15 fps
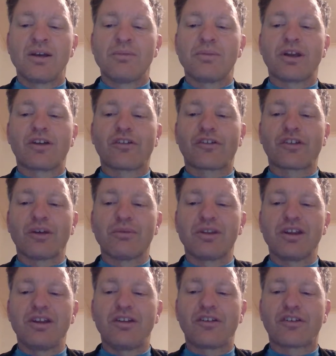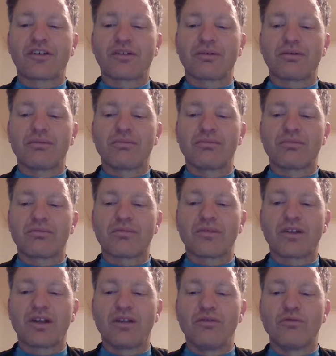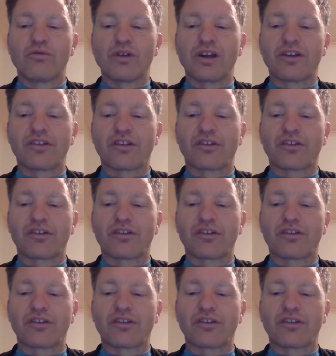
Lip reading: because some of these rigs